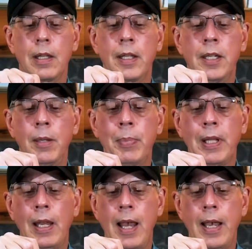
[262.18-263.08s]
The tip of
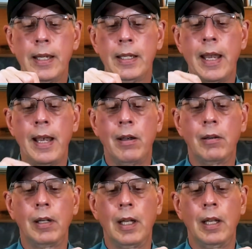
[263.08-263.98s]
the line
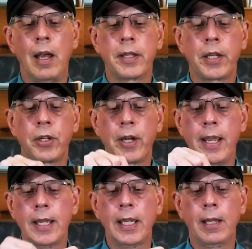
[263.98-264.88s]
now along the
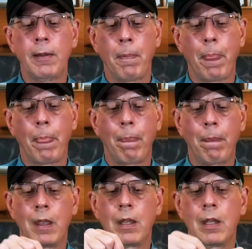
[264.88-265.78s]
shank,
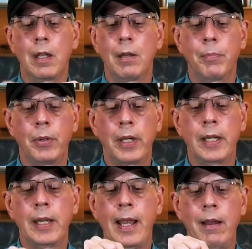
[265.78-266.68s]

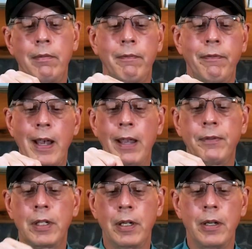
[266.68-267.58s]
putting down
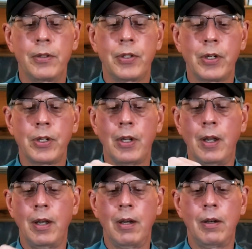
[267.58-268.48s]
5 turns or
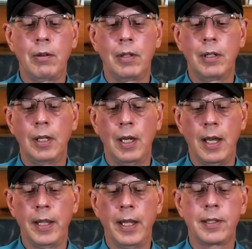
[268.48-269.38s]
so.
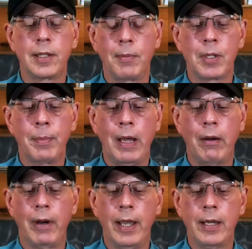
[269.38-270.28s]
That seems
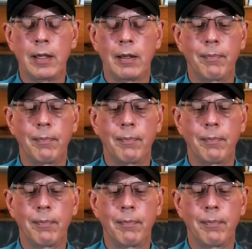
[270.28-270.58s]
about right.